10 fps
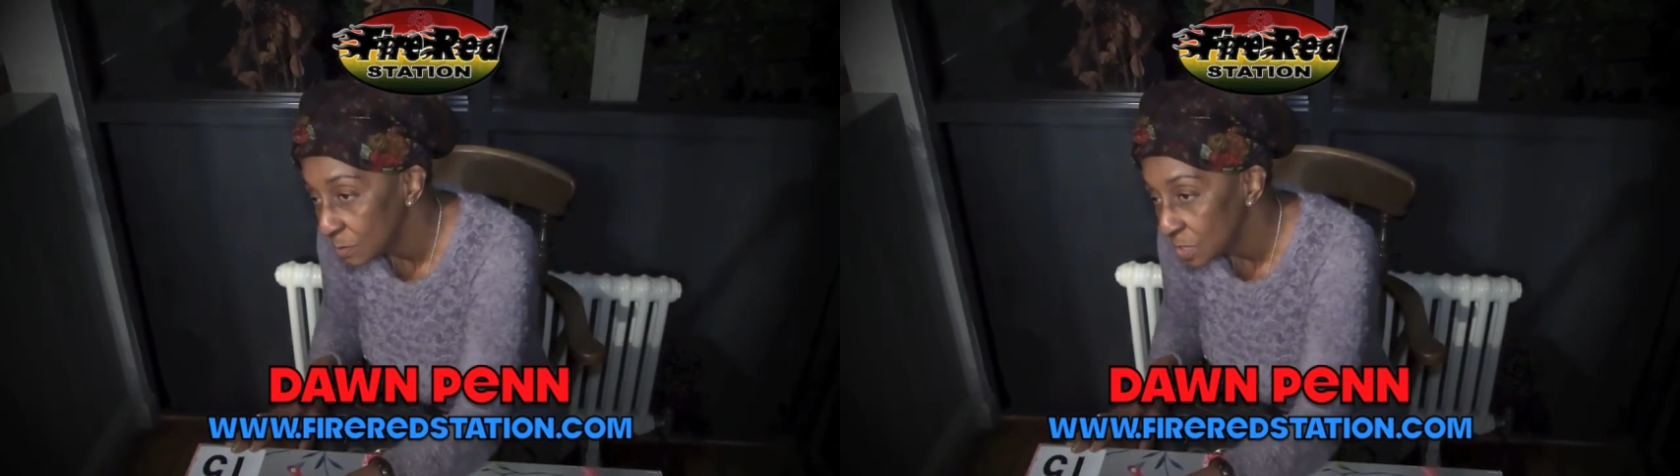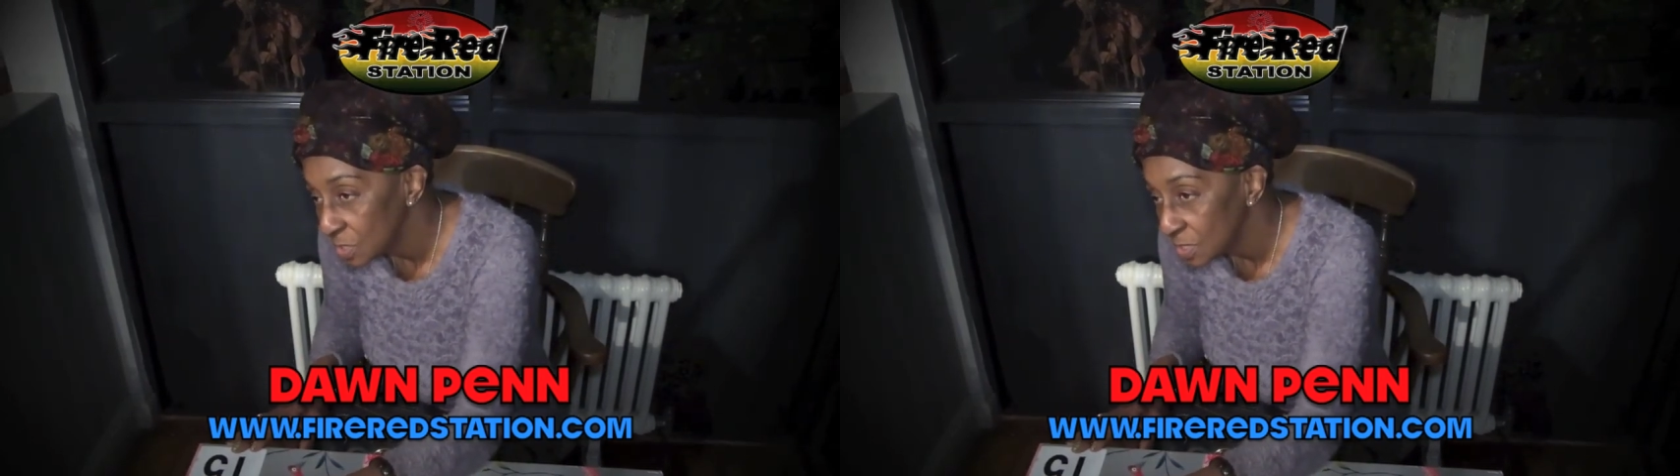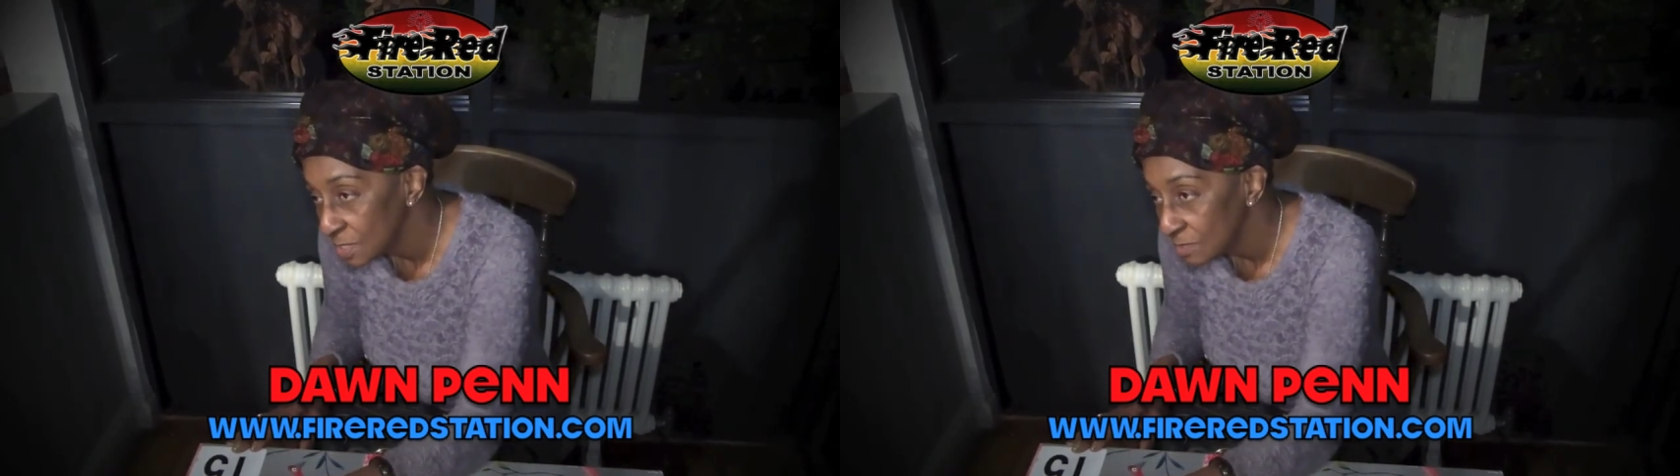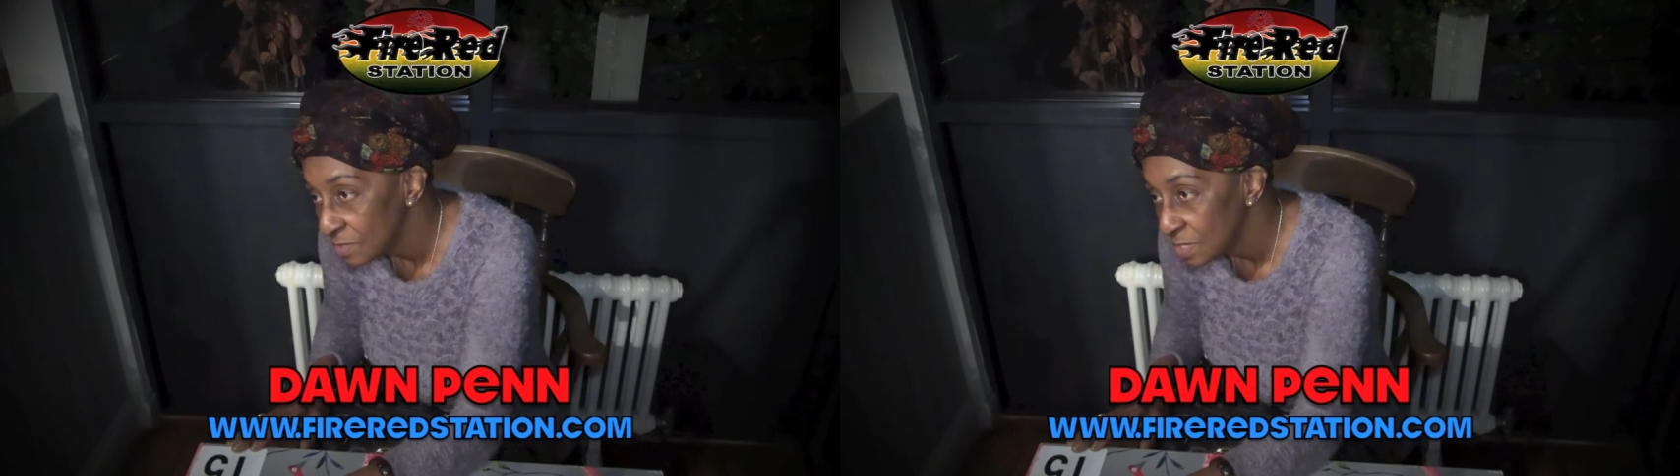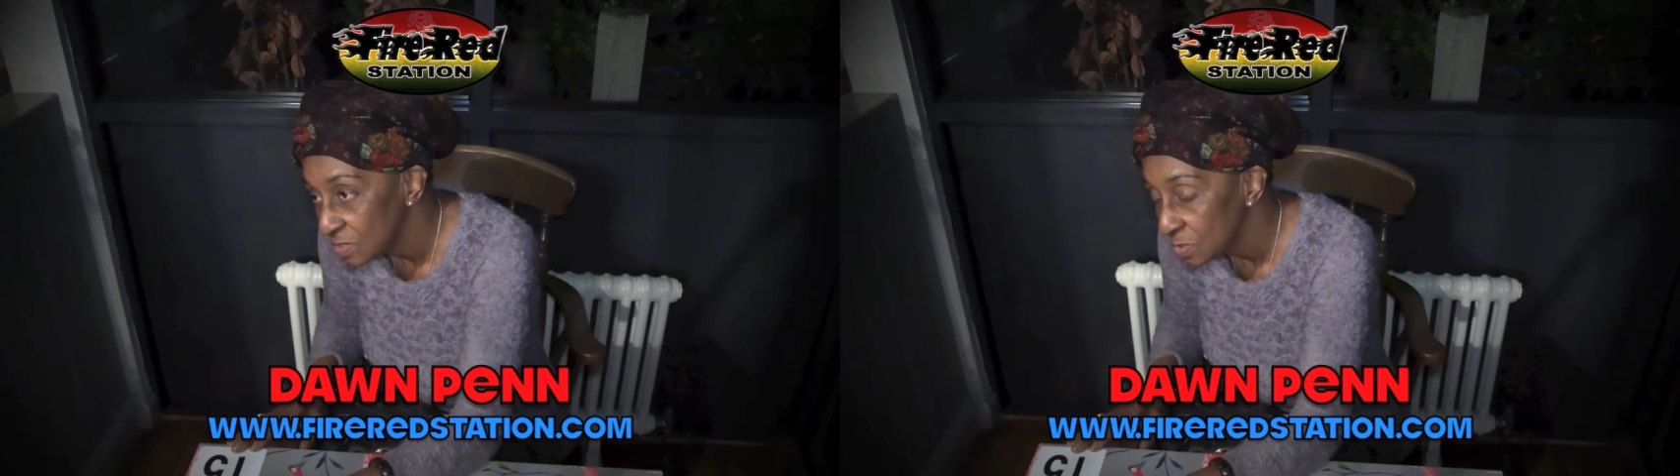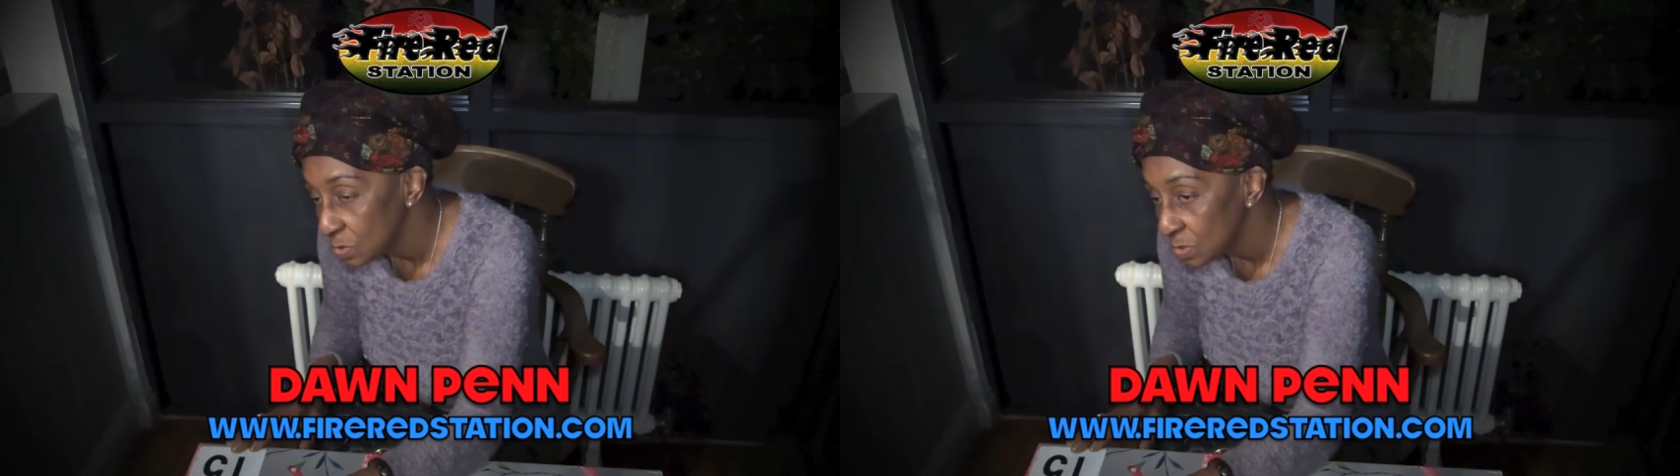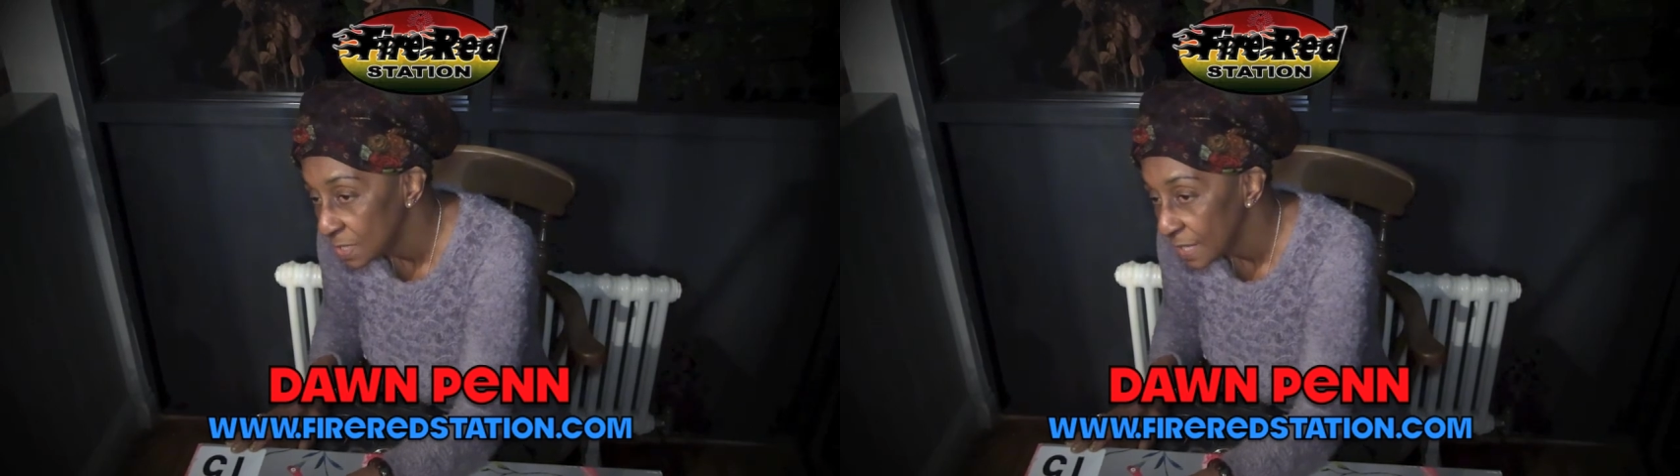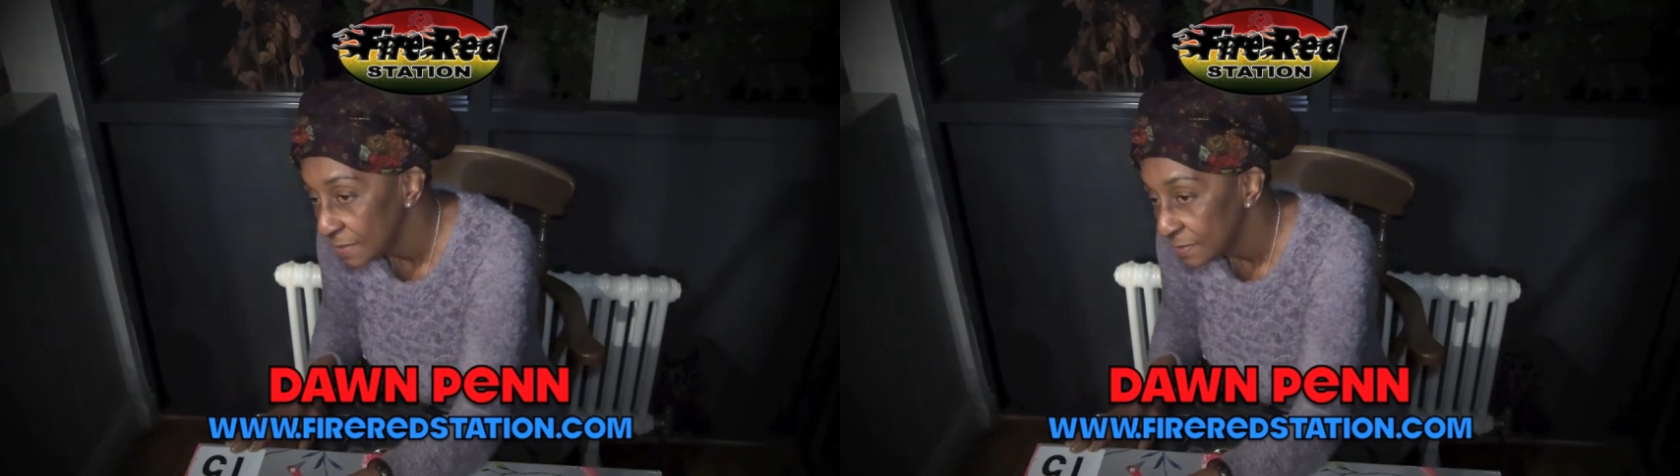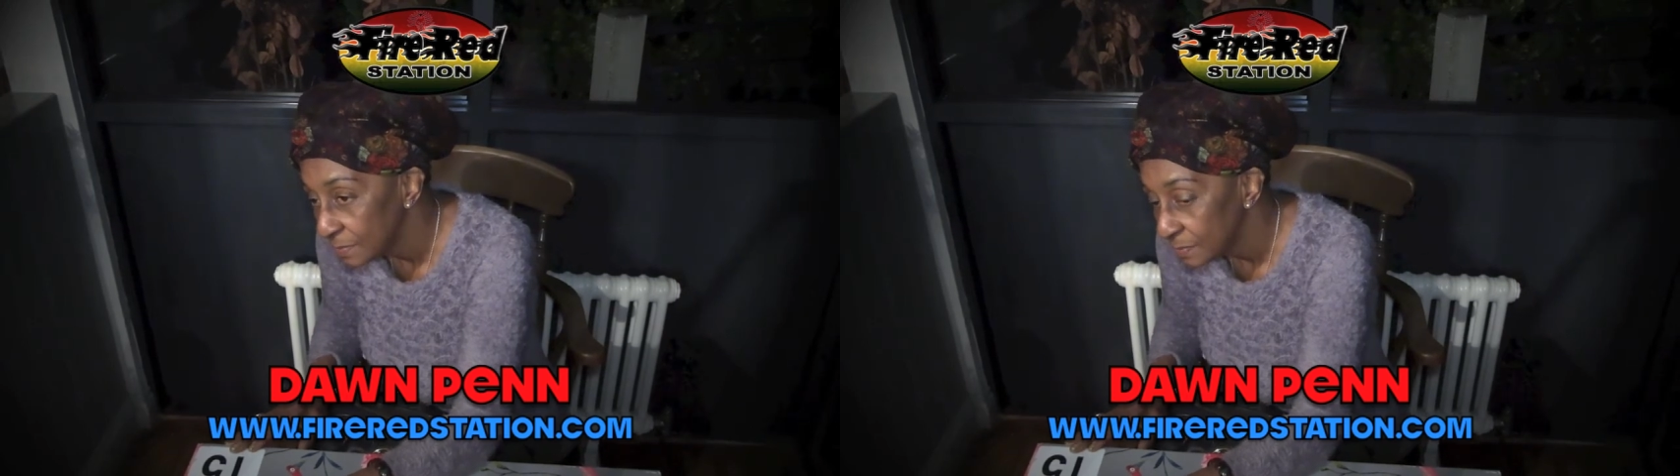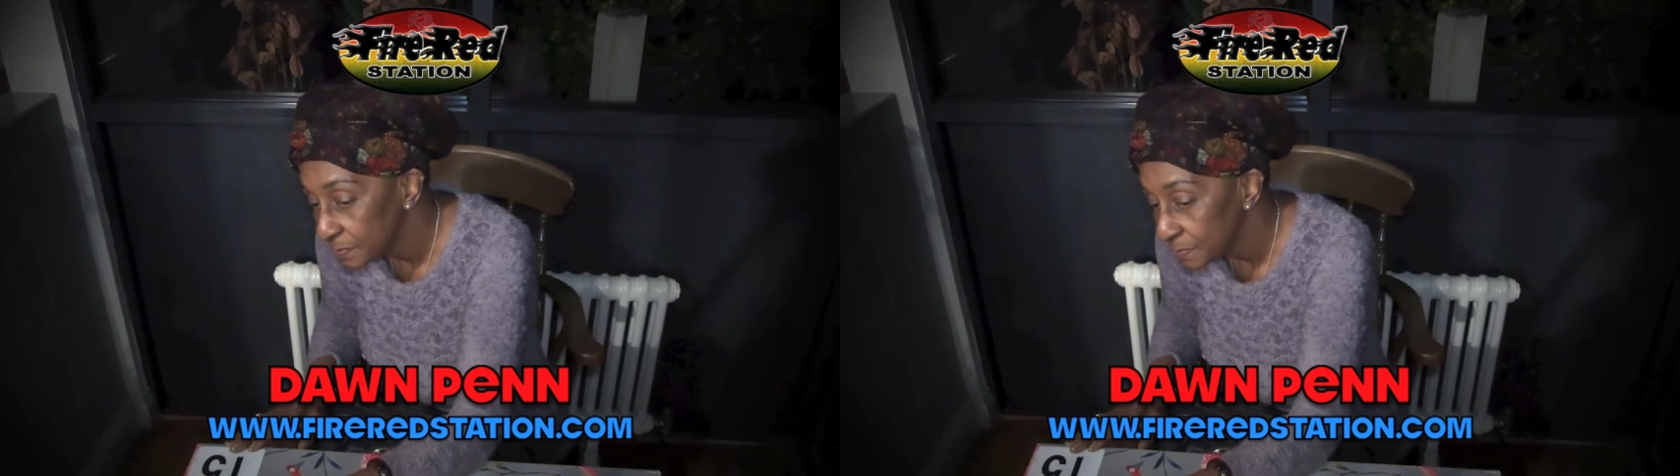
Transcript: which is the studio that